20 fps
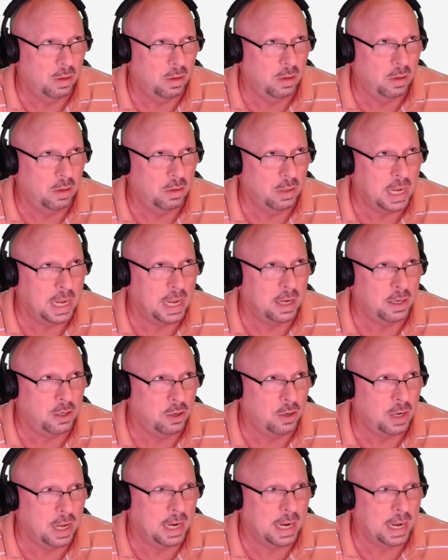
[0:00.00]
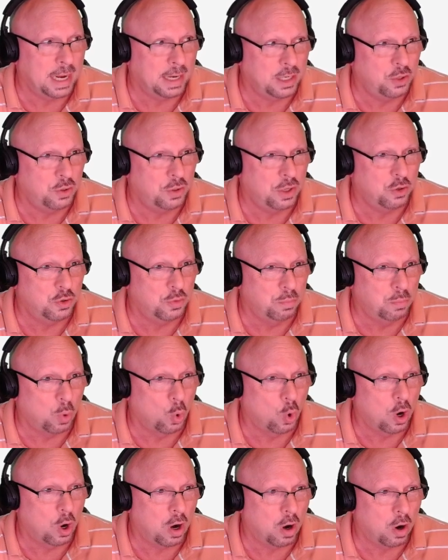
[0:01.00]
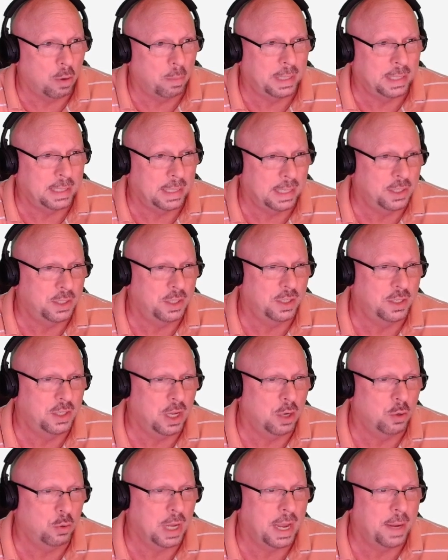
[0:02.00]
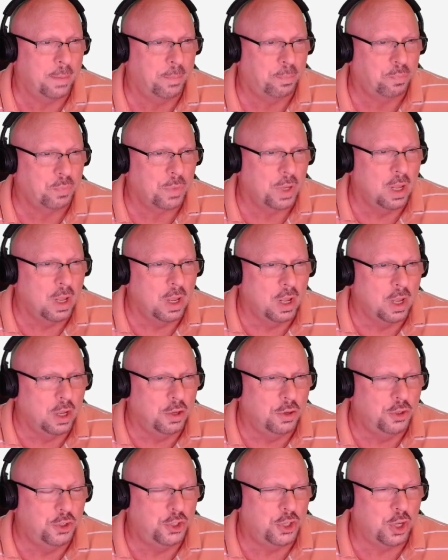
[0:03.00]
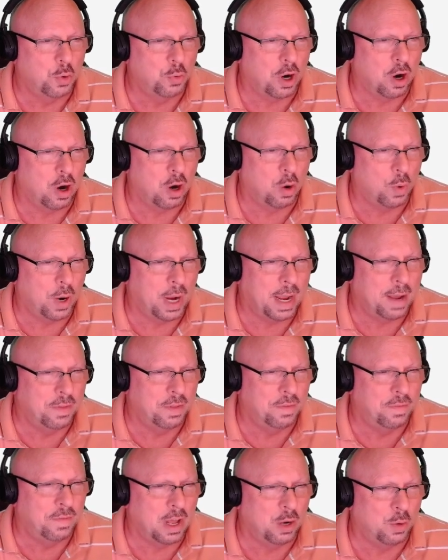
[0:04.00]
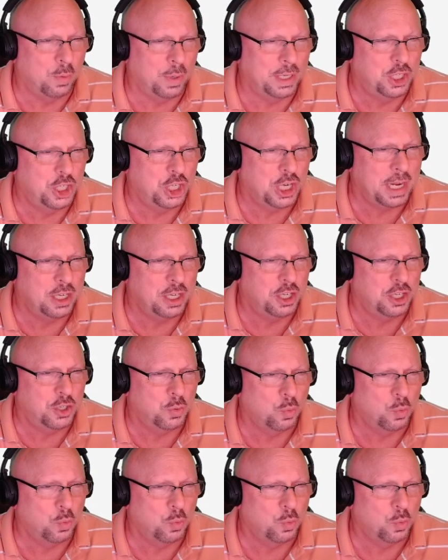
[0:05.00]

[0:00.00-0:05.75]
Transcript: Yeah, there's more arming distance. Okay. Sonar will have the following changes.